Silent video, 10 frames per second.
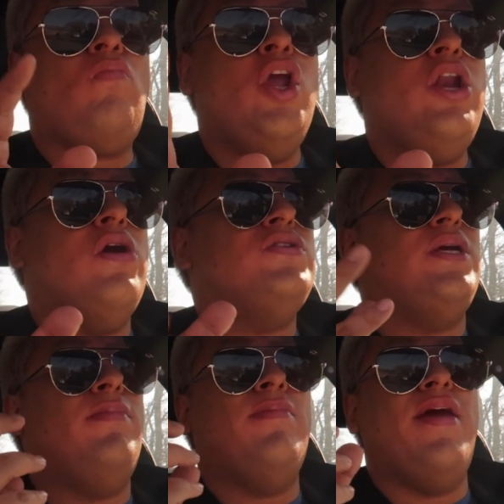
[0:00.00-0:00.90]
you know,
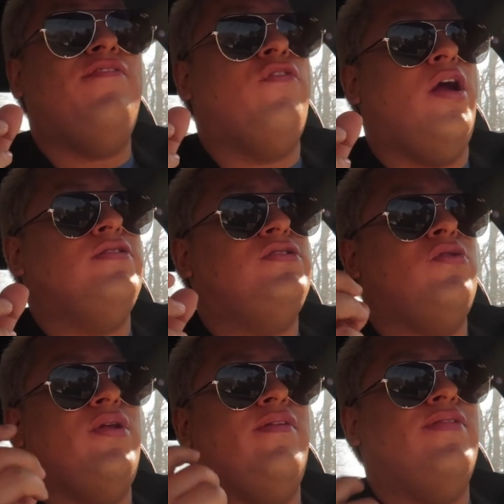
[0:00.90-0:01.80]
some of my friends
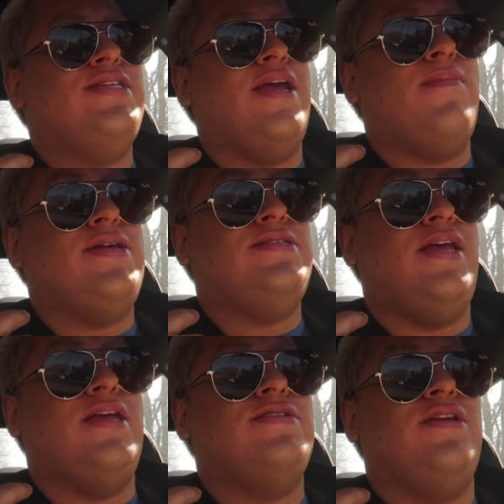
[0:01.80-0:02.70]
don't even take my
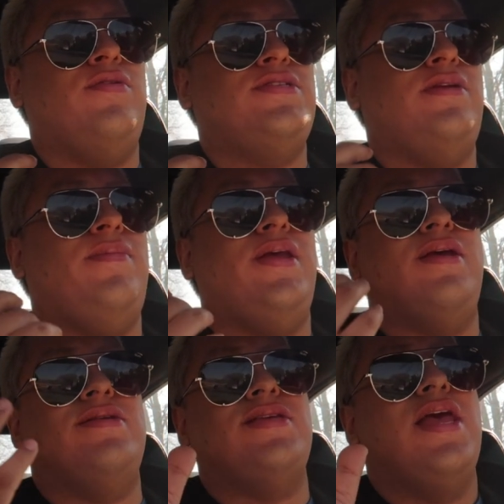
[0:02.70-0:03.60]
singing seriously
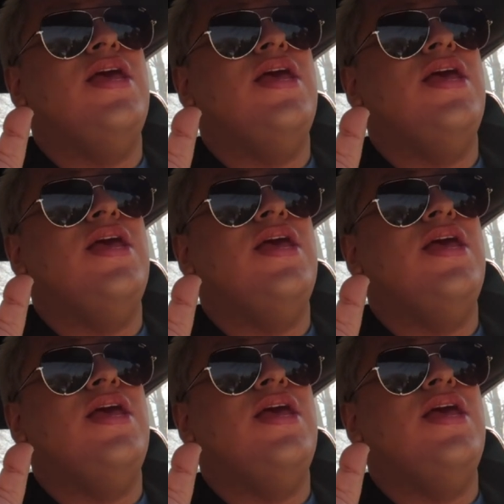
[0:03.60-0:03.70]
because,